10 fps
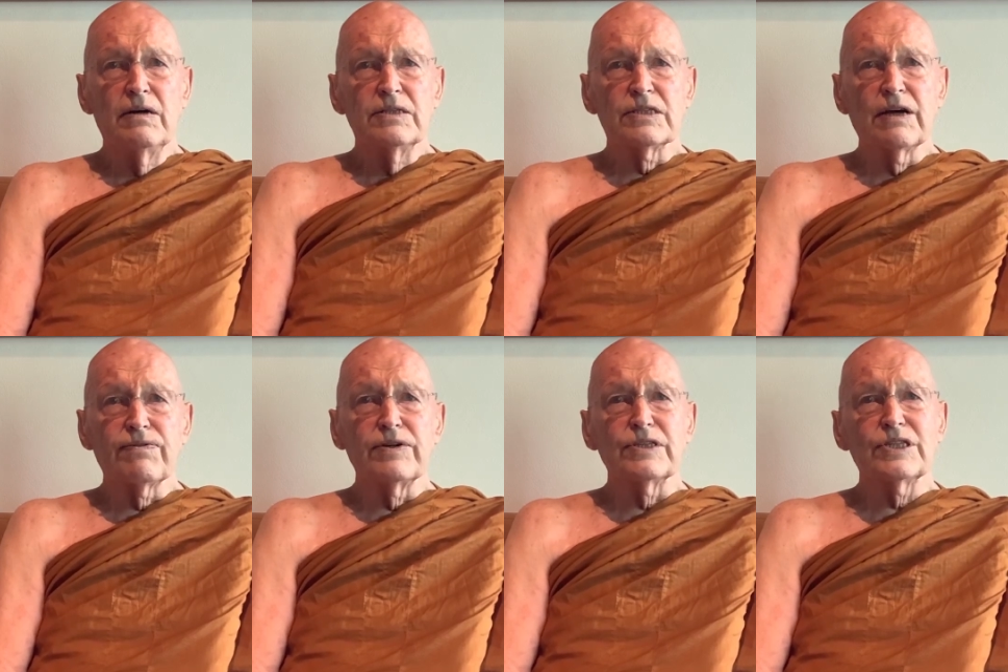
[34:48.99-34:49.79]

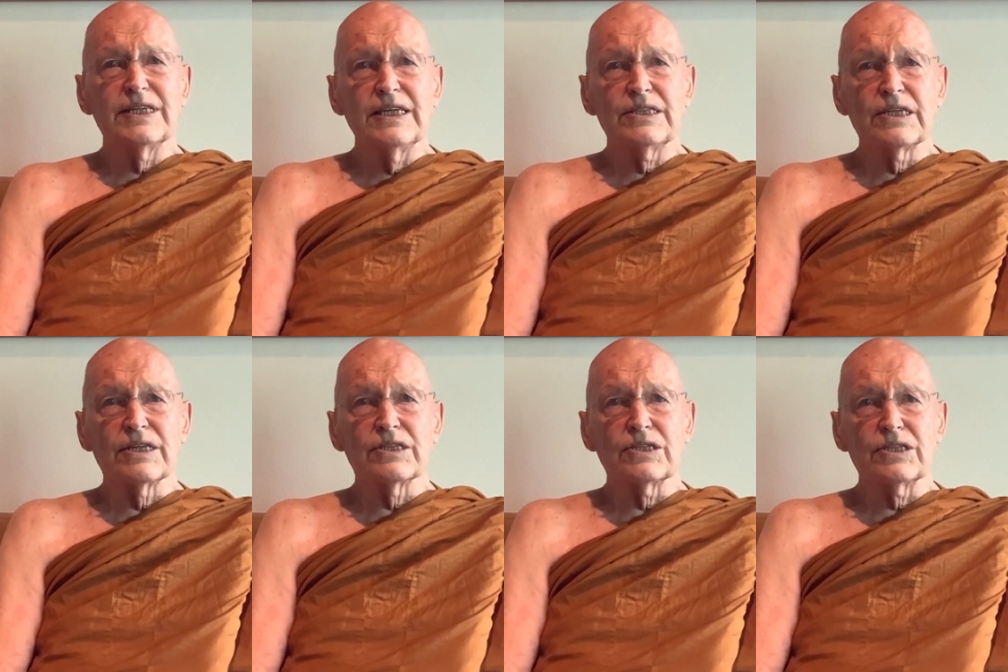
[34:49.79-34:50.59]
Suffering
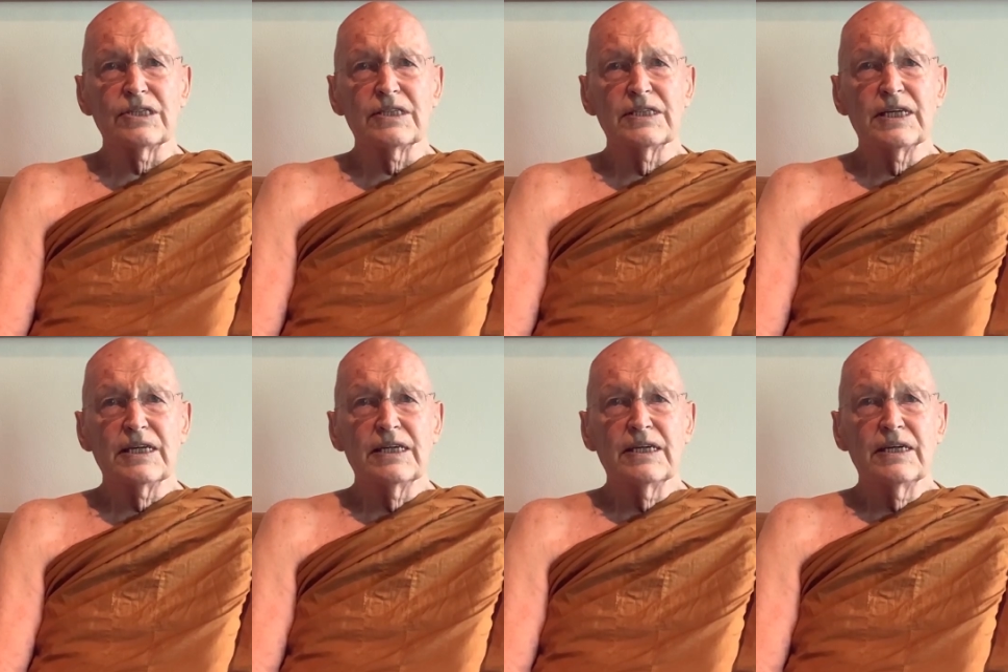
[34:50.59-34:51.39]
ceases
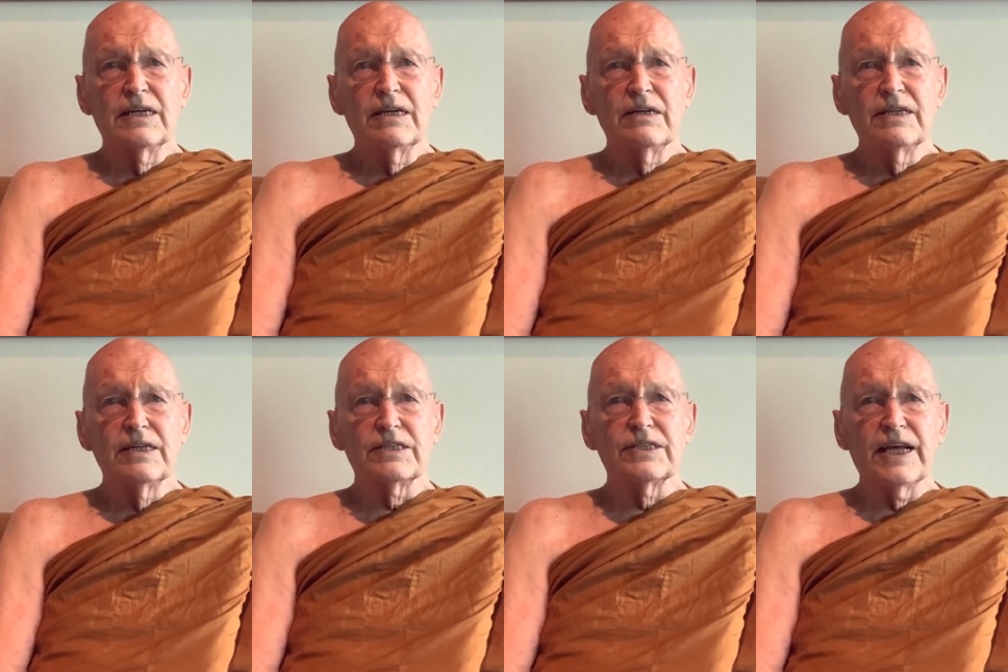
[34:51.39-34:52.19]

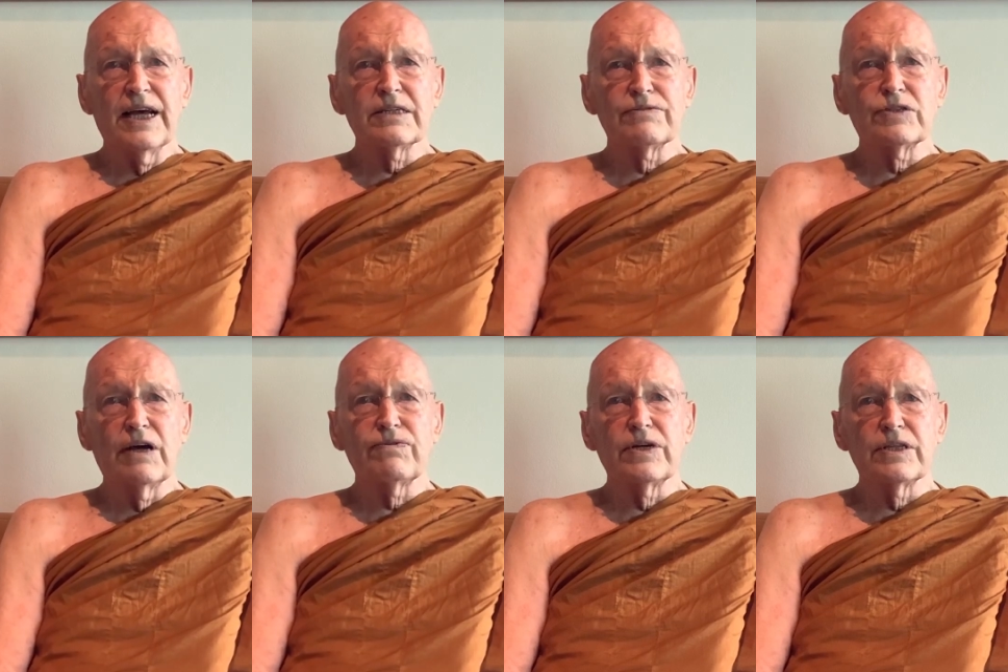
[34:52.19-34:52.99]
it's the end of
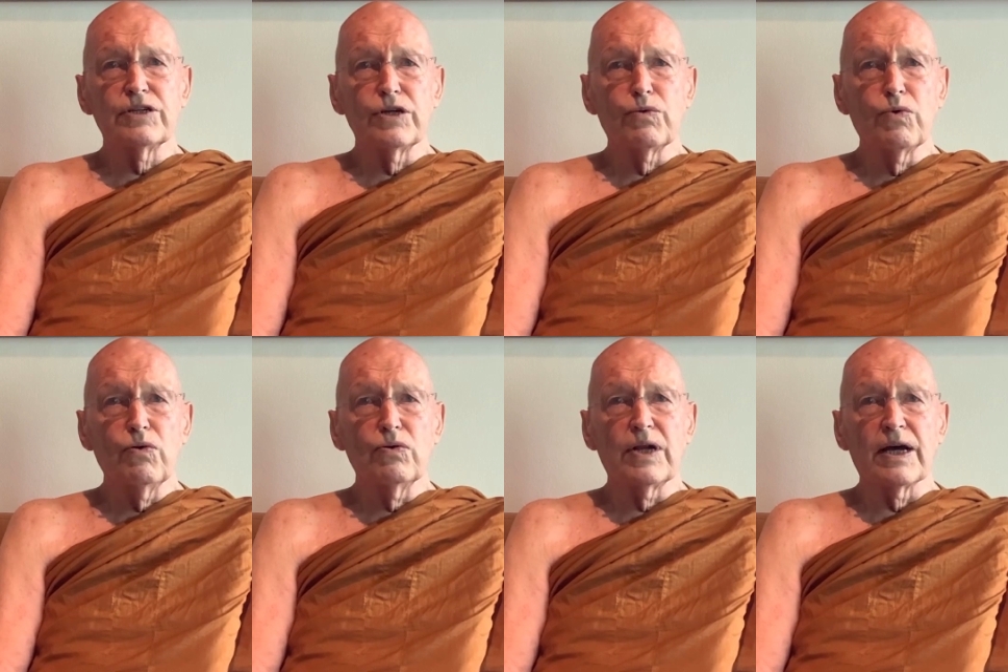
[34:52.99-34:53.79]
suffering, the
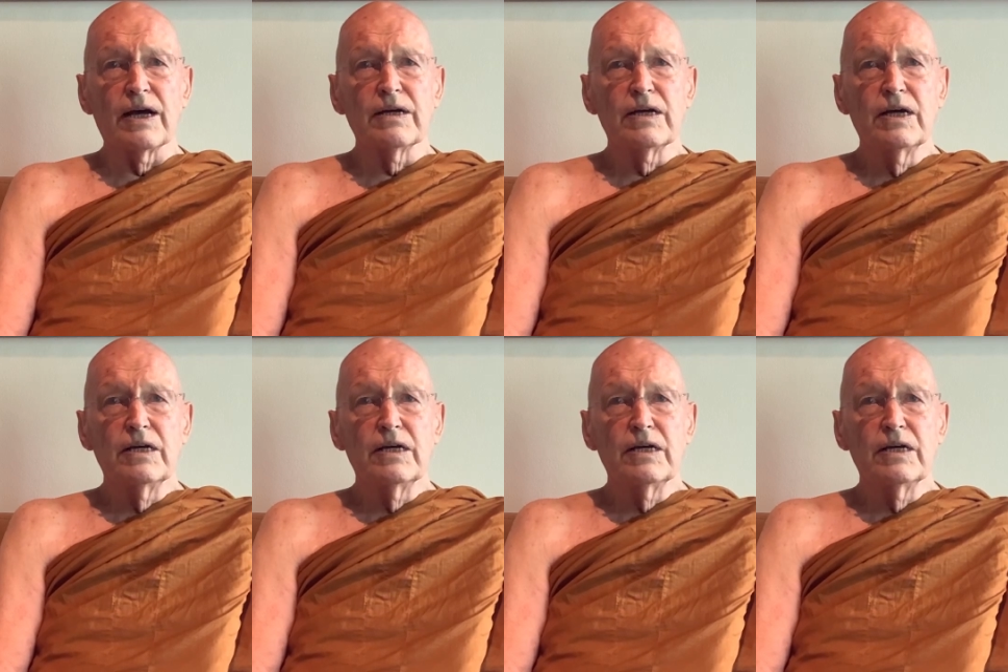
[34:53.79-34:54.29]
Nirodha,